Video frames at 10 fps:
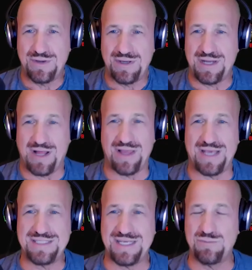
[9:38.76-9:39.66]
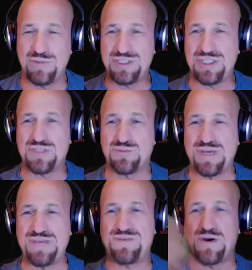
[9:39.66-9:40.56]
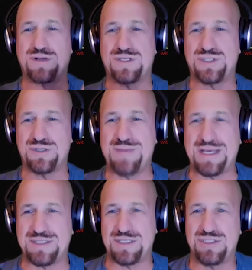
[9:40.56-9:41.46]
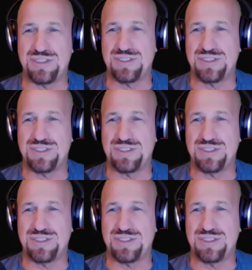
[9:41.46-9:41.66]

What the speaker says: and all I did was just refocus her message.